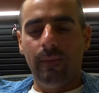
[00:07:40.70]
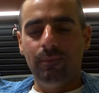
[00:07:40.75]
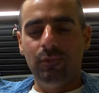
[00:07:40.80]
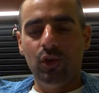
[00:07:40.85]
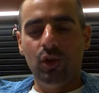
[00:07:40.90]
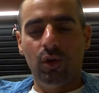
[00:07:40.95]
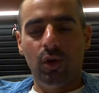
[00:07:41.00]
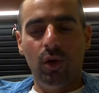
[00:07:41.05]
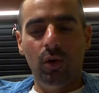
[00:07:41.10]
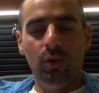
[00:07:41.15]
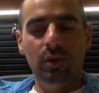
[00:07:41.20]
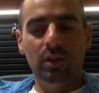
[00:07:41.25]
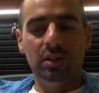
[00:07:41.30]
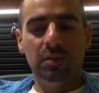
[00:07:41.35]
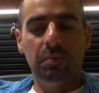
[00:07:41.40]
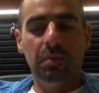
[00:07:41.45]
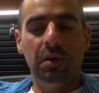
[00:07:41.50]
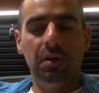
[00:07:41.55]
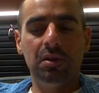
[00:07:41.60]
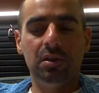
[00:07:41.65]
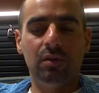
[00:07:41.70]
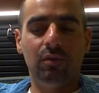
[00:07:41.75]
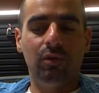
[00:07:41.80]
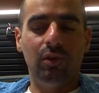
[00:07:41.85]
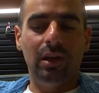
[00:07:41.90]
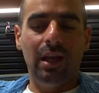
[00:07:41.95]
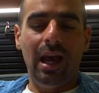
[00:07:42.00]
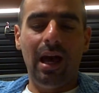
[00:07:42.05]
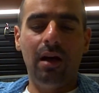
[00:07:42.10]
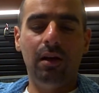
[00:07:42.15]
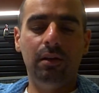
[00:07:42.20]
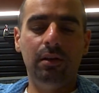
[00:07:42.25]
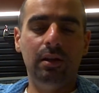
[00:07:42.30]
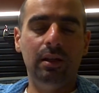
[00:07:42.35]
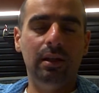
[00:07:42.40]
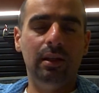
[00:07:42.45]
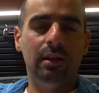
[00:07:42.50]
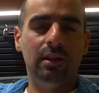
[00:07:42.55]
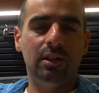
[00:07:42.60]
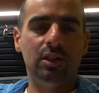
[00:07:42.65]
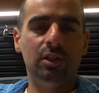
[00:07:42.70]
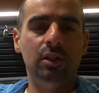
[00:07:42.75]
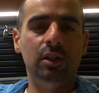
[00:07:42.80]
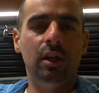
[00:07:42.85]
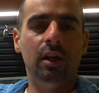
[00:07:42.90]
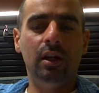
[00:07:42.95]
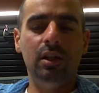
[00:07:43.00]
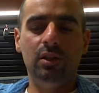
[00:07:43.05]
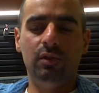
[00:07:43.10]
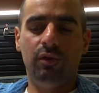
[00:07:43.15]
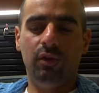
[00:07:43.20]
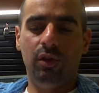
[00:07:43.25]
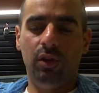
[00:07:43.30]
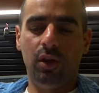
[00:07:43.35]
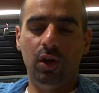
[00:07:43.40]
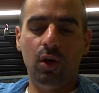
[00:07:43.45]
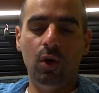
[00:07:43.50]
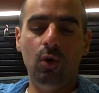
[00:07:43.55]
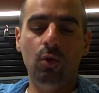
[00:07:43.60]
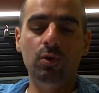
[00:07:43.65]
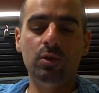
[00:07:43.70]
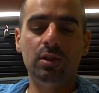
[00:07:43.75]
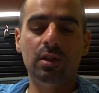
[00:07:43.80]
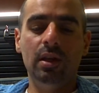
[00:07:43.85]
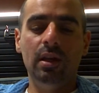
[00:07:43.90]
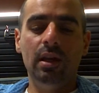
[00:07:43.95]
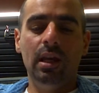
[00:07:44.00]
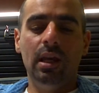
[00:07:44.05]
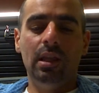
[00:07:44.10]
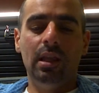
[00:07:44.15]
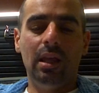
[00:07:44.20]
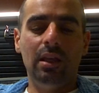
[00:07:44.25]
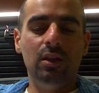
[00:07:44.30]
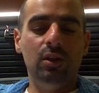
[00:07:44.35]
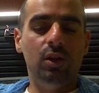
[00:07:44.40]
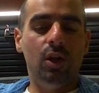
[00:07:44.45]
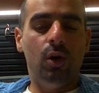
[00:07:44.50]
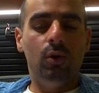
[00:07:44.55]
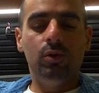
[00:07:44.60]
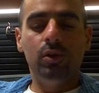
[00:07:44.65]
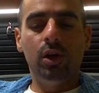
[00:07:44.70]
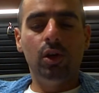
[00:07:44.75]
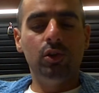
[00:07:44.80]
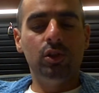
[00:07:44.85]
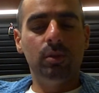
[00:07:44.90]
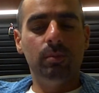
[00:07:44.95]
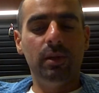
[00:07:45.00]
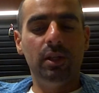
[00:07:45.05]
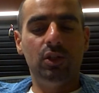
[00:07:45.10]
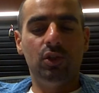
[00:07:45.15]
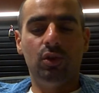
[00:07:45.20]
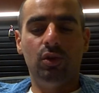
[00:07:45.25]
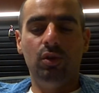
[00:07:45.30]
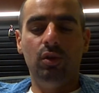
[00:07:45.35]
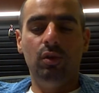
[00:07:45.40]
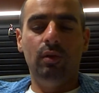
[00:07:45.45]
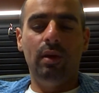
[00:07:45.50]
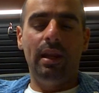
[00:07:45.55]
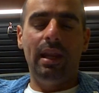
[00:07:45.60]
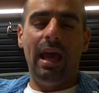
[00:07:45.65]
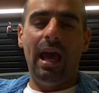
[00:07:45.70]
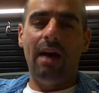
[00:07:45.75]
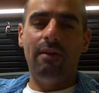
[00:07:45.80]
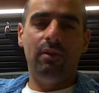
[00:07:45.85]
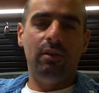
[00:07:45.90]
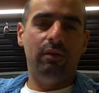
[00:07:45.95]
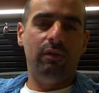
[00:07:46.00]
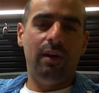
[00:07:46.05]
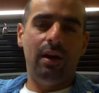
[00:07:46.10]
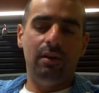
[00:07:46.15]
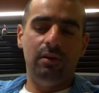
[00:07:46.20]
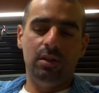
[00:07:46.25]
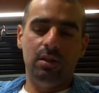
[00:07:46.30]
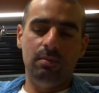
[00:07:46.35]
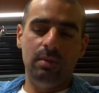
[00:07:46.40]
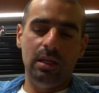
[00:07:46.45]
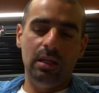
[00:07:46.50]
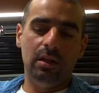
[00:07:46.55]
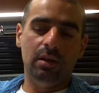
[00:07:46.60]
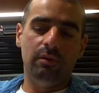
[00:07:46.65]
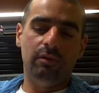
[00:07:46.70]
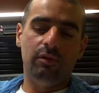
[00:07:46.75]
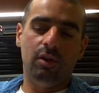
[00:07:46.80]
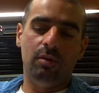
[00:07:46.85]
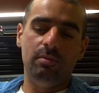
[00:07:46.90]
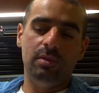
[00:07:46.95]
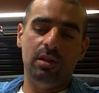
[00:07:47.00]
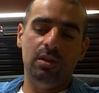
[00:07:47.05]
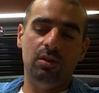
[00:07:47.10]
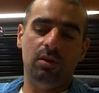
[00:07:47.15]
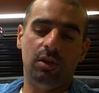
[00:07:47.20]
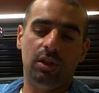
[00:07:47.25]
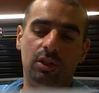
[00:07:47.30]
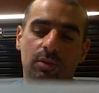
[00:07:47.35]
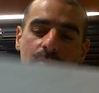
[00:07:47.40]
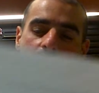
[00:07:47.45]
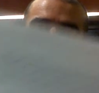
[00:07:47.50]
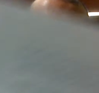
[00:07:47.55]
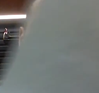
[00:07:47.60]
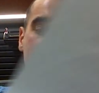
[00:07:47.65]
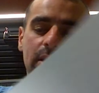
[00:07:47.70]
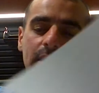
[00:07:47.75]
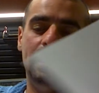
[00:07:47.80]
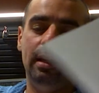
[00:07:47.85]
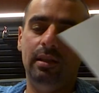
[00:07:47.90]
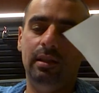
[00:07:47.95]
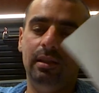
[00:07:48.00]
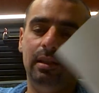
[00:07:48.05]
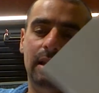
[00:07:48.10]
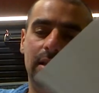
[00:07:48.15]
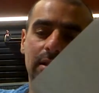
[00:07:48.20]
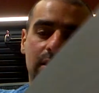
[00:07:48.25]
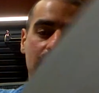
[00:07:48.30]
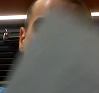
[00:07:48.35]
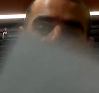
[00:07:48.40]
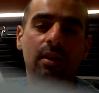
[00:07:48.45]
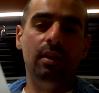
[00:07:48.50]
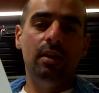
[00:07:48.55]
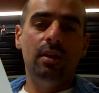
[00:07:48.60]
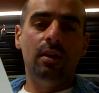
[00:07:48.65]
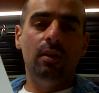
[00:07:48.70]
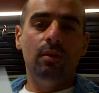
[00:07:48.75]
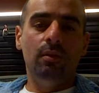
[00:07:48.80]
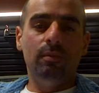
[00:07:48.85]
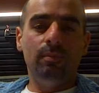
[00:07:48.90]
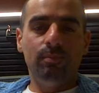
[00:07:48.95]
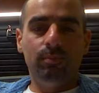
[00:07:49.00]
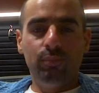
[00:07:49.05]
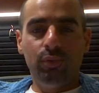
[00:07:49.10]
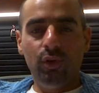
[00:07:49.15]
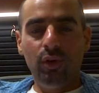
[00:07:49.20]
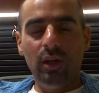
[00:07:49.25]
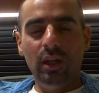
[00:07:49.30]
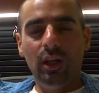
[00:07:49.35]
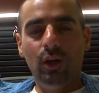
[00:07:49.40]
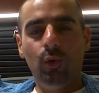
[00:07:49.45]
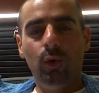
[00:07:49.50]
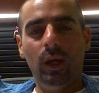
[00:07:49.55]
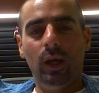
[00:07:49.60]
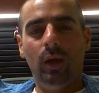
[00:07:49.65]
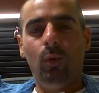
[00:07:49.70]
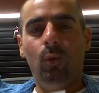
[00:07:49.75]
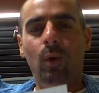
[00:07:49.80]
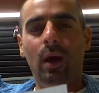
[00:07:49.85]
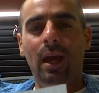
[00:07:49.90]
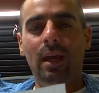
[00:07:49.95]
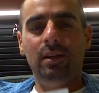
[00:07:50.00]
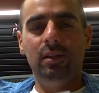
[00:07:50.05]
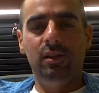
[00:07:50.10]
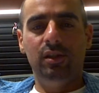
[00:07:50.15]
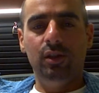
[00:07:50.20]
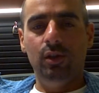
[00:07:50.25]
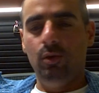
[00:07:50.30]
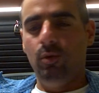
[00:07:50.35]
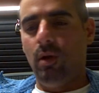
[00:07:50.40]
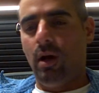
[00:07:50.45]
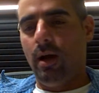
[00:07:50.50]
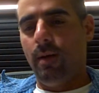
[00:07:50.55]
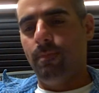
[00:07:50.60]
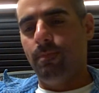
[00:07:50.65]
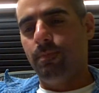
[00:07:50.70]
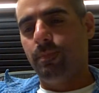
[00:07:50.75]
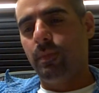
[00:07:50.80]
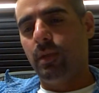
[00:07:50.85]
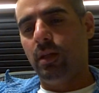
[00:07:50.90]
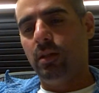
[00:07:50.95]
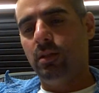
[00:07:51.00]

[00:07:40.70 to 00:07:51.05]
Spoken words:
your own experience of reality in exchange for those that you don't know to be true and haven't found to be confirmed in your experience. And I think that's a pretty quick way to